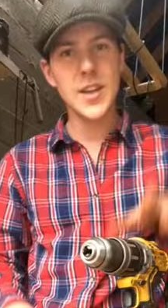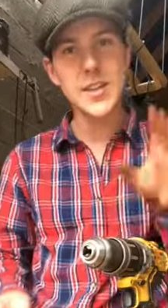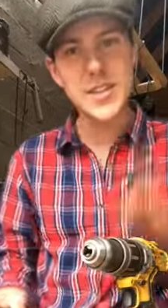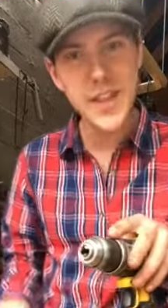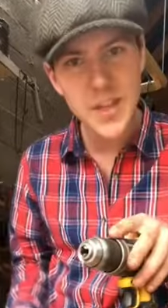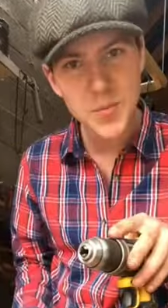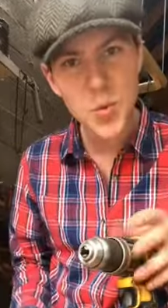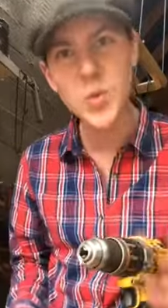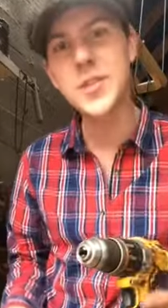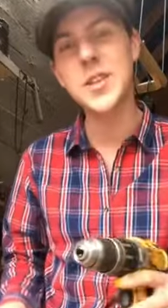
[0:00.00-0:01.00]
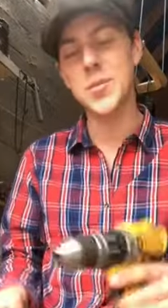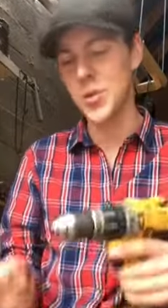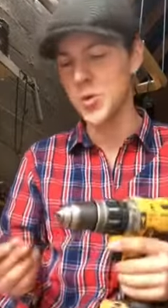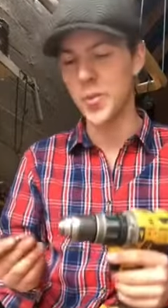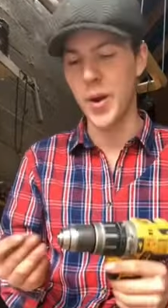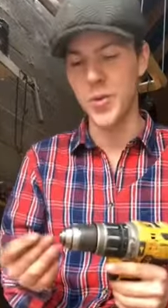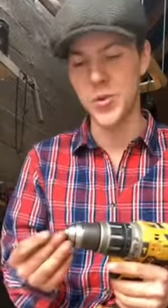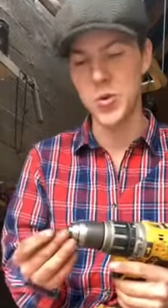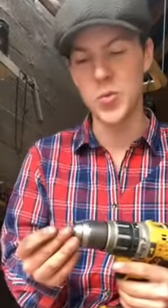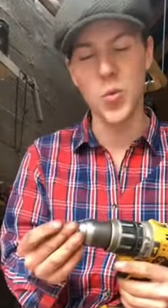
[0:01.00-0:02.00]
Seldom you would see me use a power
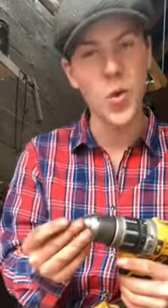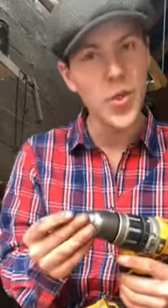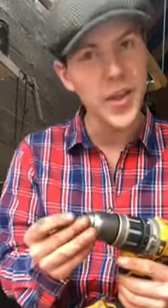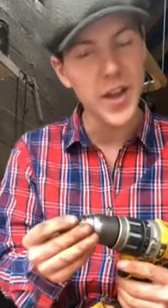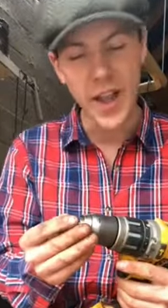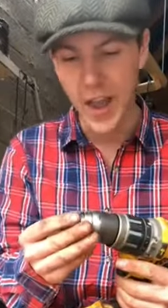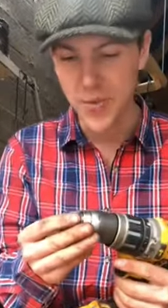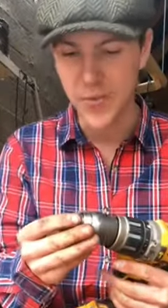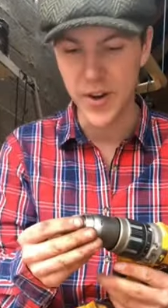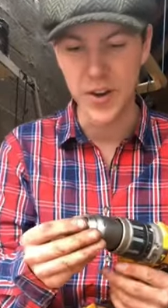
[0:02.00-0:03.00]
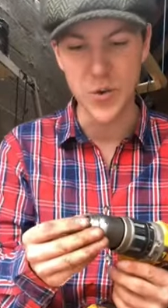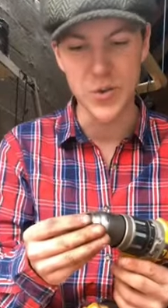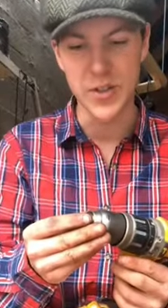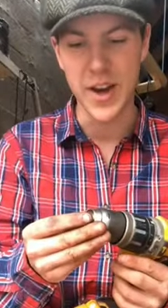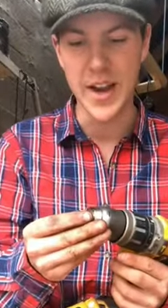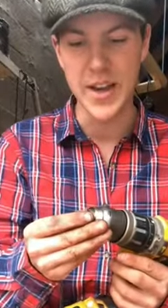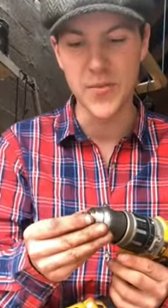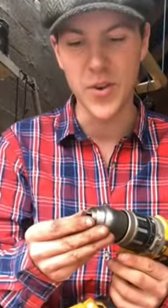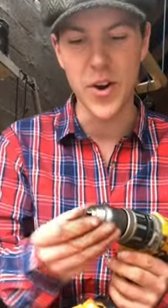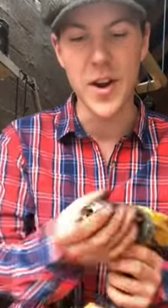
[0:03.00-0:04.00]
tool, but one thing I have figured out they're handy
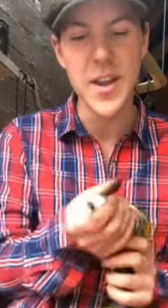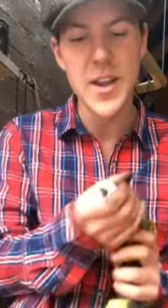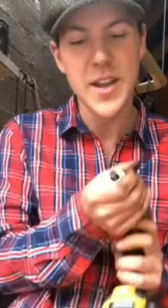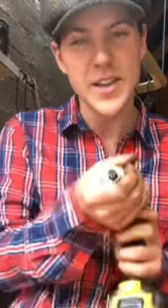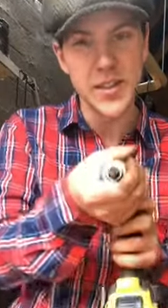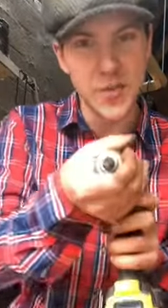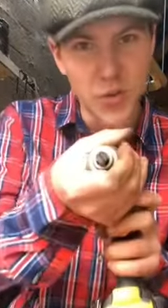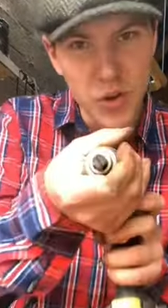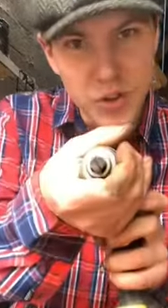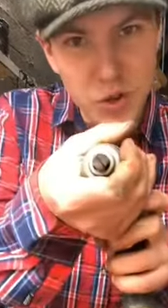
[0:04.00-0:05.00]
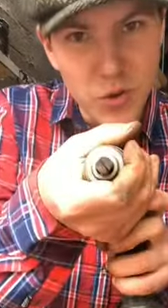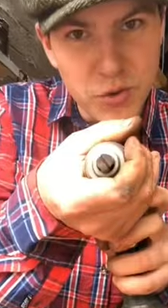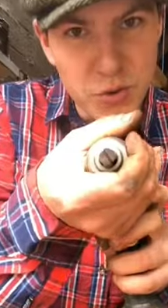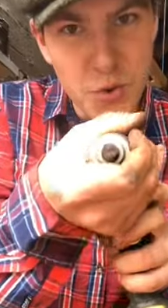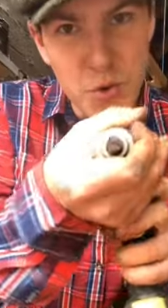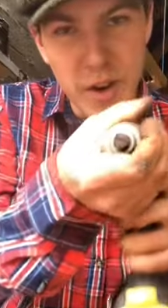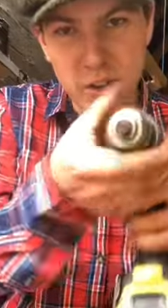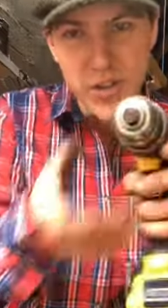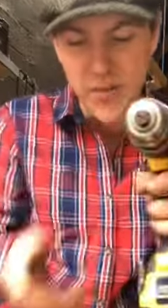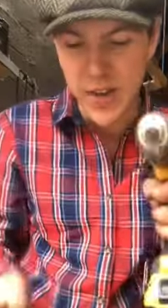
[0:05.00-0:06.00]
for is I have a rusty old screw and I
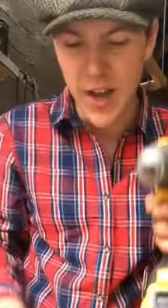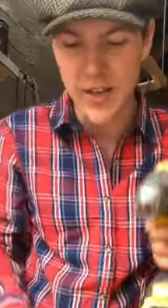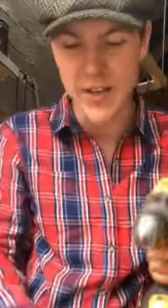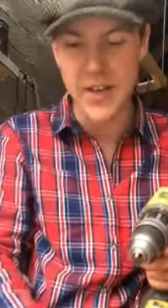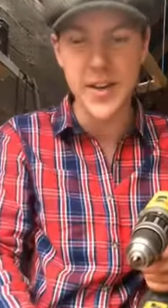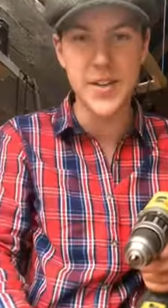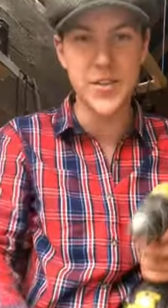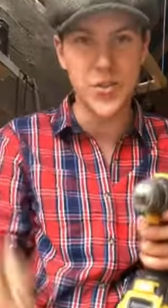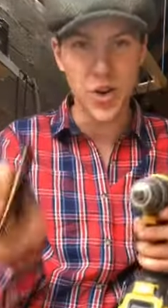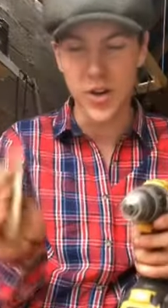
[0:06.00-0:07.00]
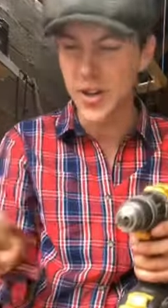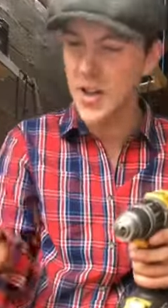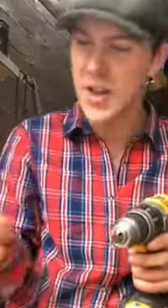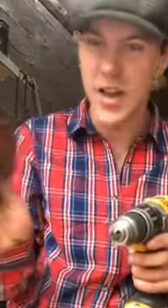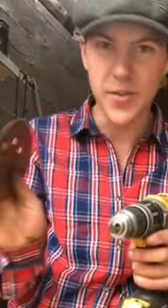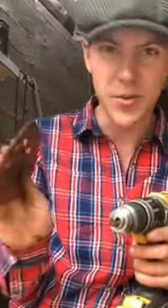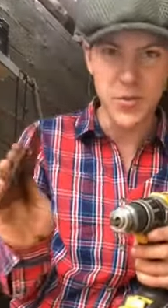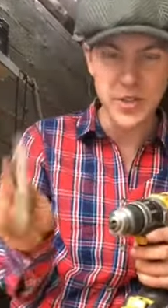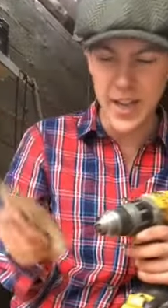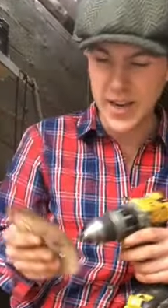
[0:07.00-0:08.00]
just have it locked in here to the chuck. I have an
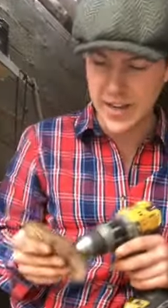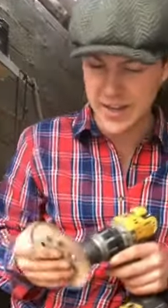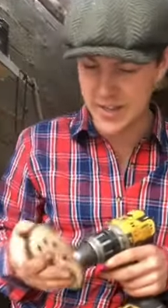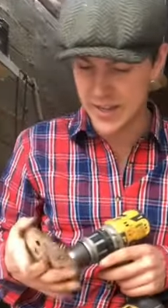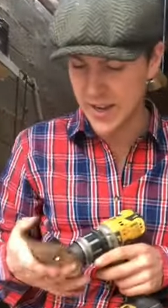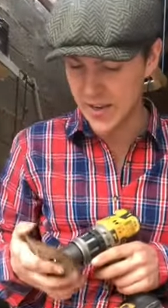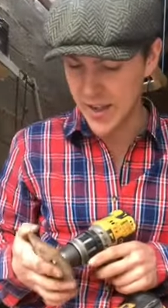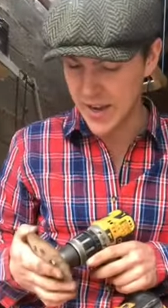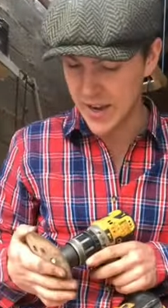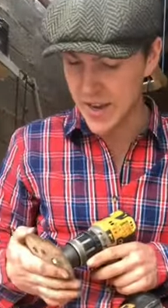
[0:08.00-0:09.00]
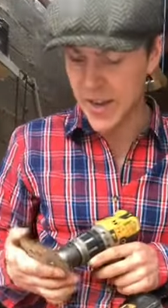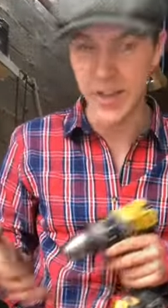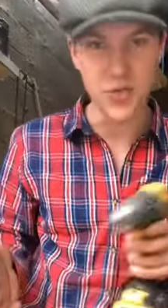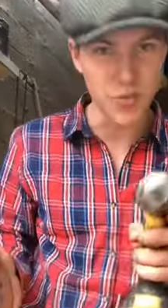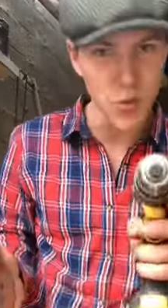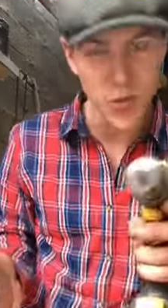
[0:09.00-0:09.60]
old sanding disc here then, and to remove the